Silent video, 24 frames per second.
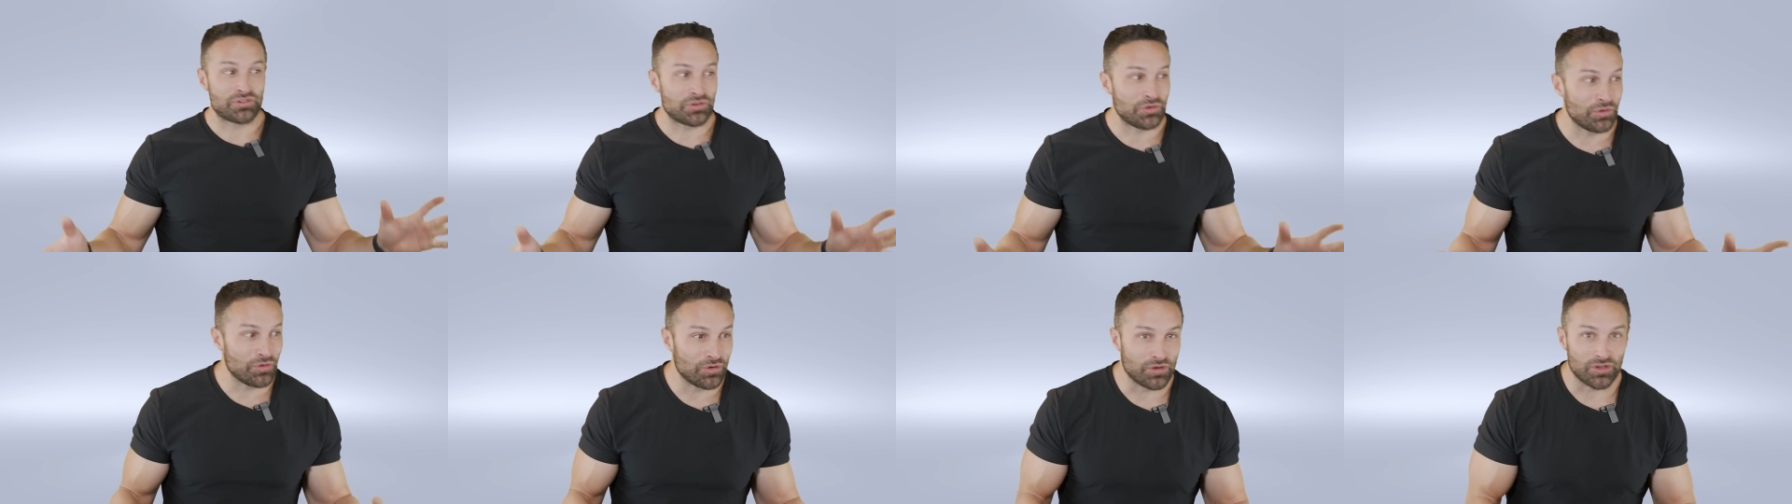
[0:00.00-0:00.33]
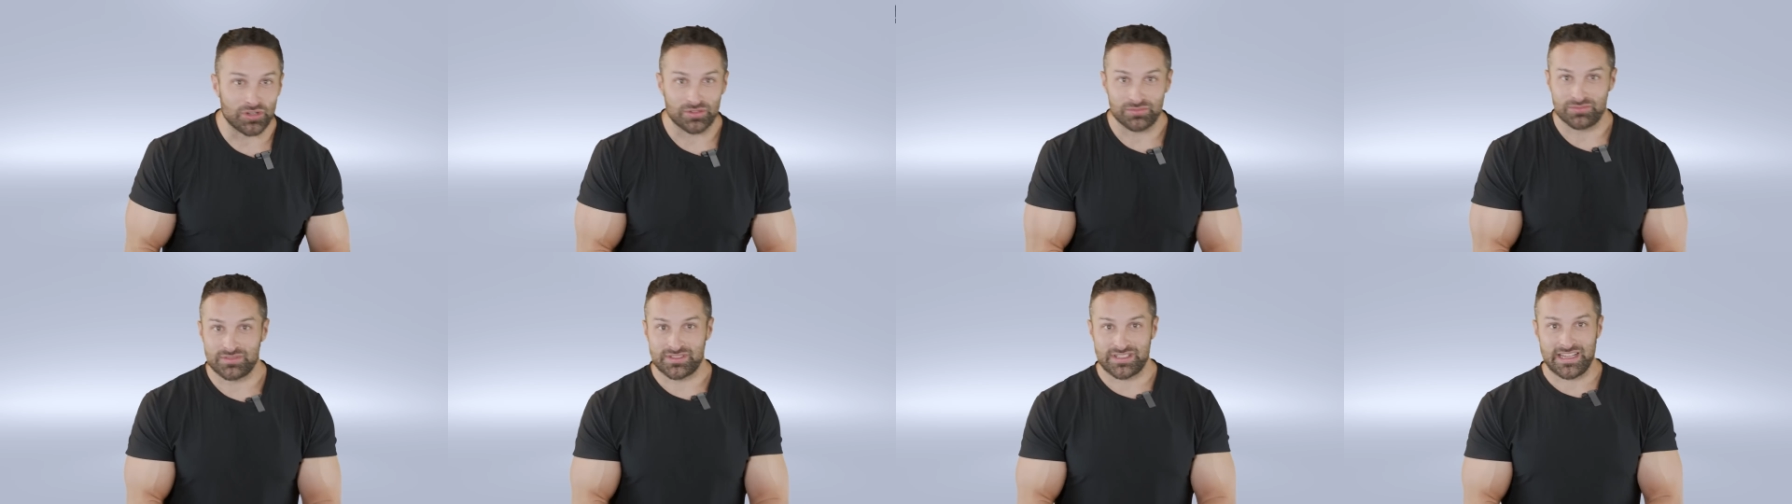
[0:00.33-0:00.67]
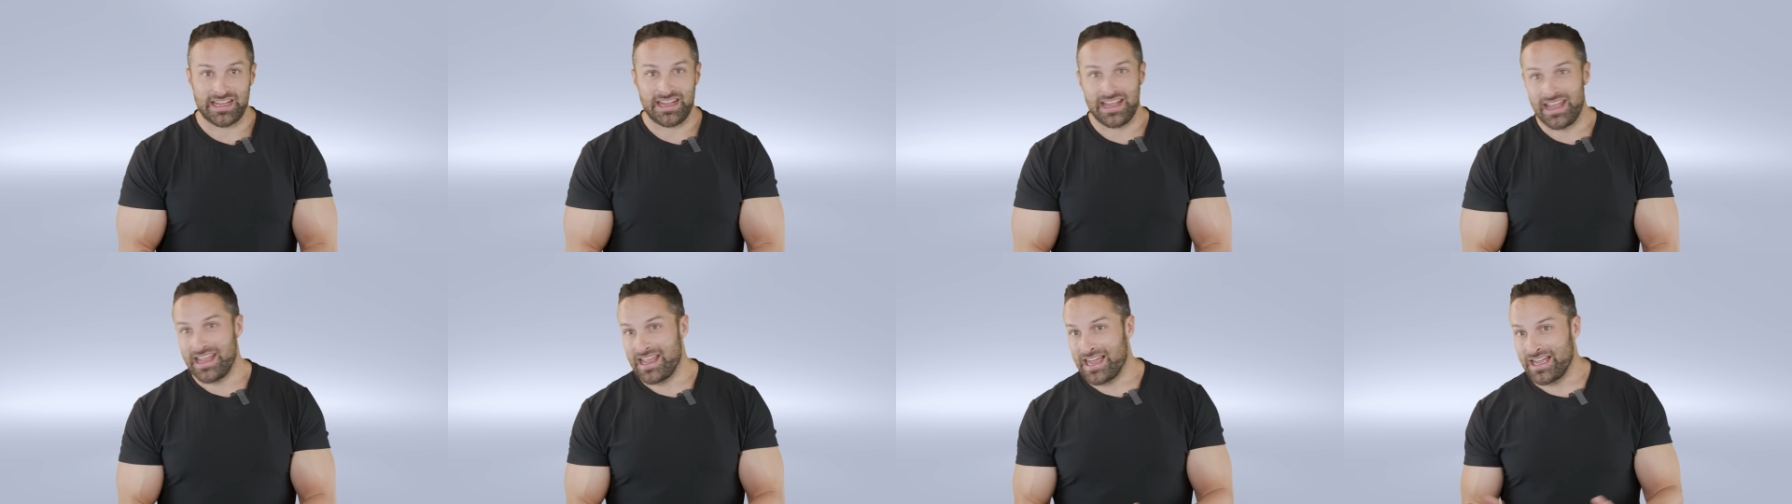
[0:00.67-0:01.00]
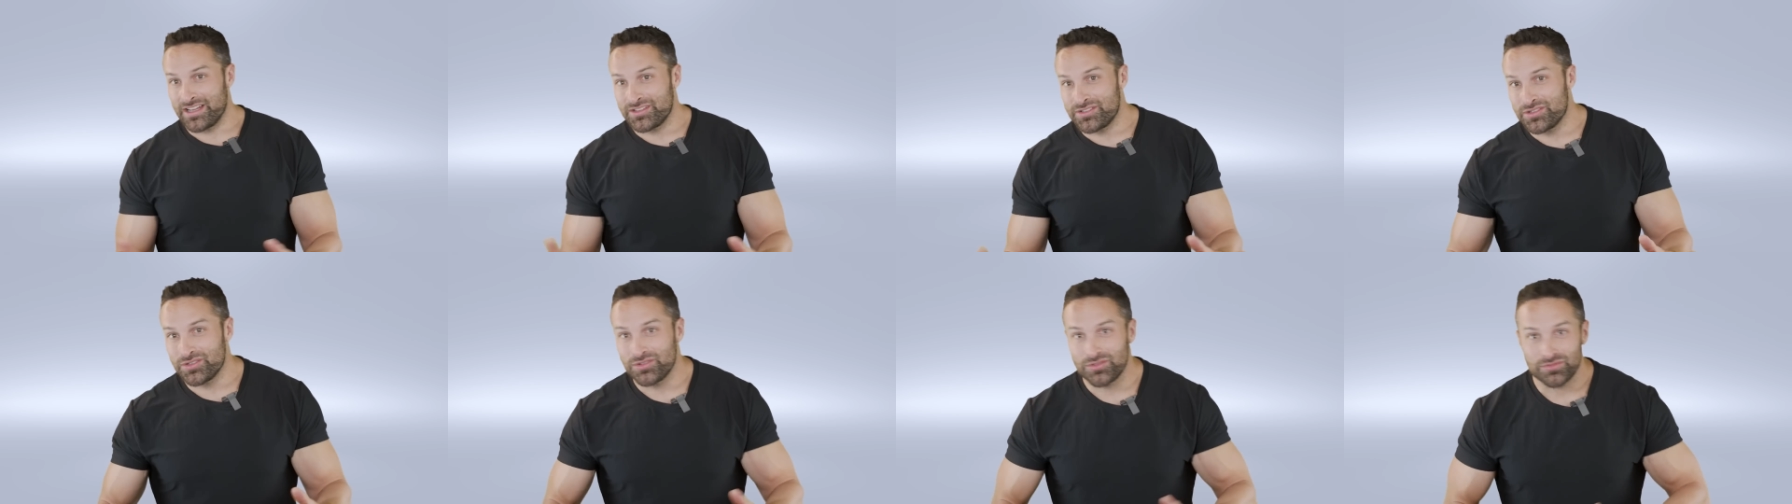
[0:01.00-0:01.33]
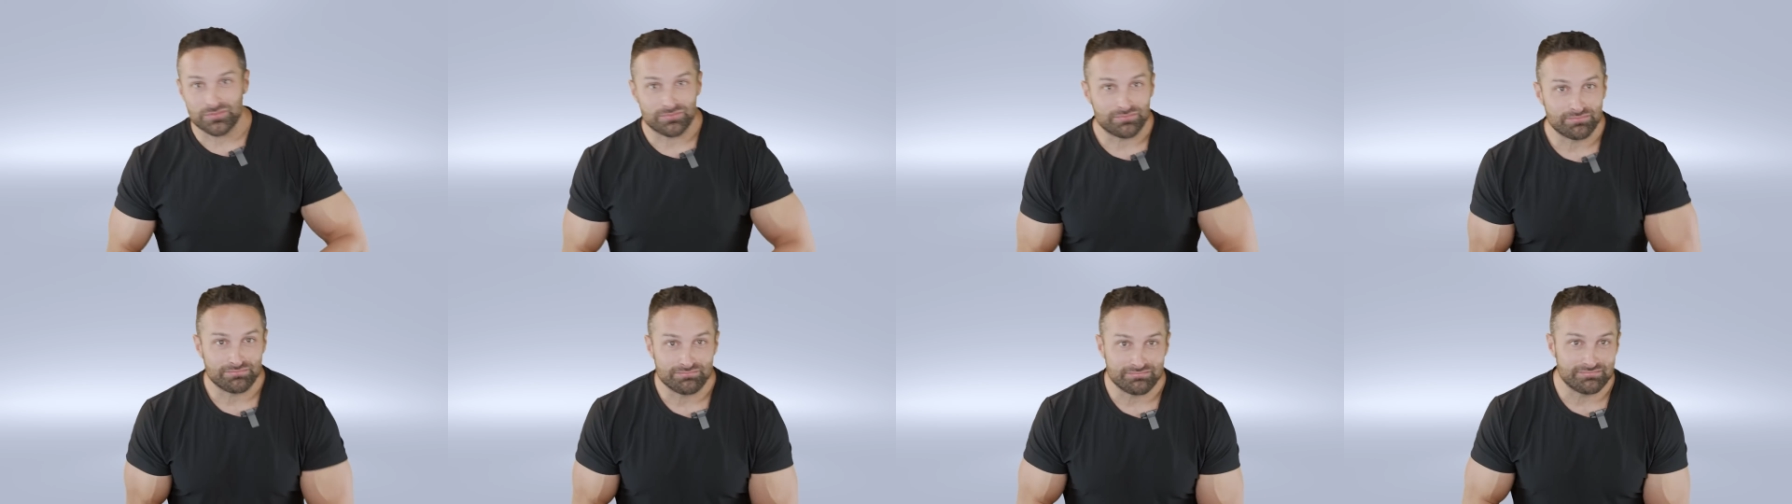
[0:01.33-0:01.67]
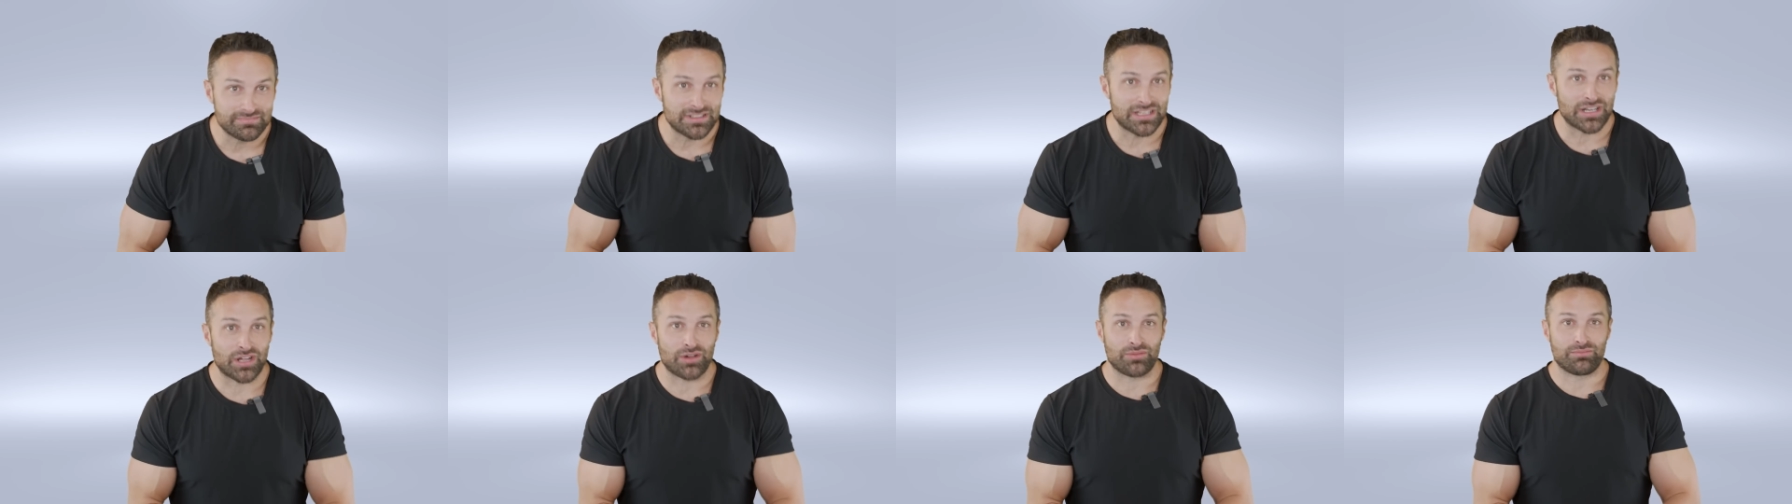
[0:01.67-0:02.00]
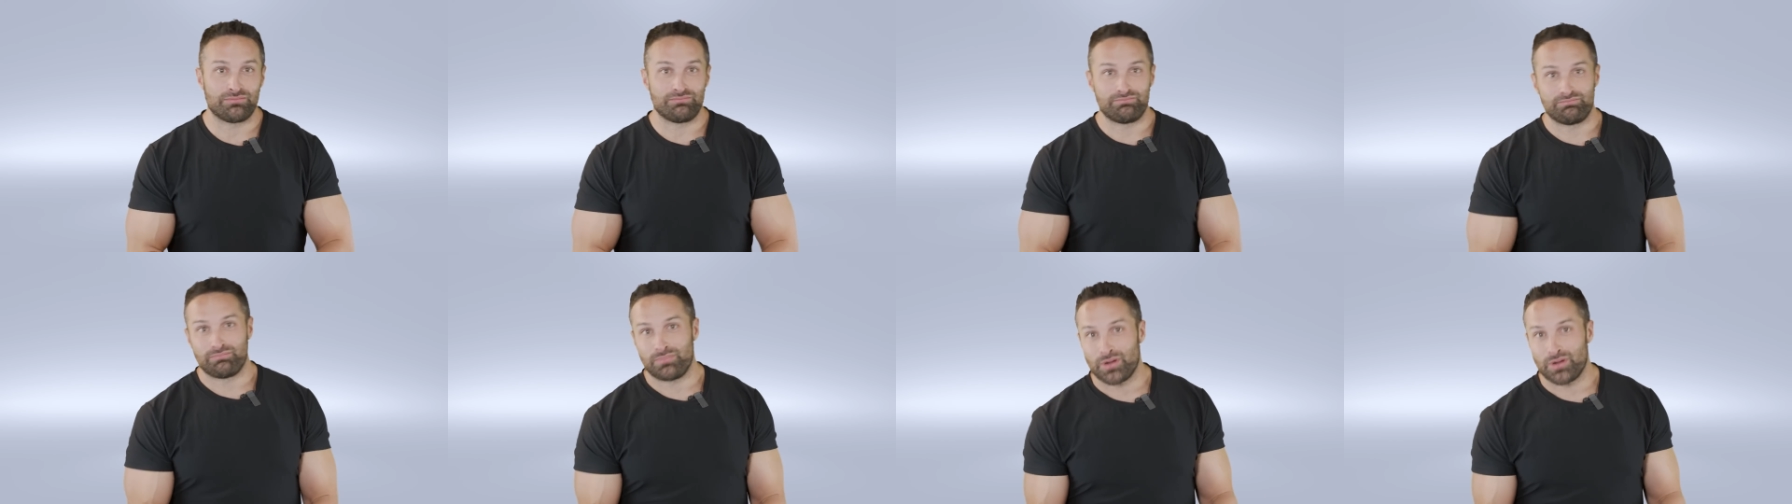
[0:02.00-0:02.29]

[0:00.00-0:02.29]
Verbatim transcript: Cool. Say, hey, I do, you know,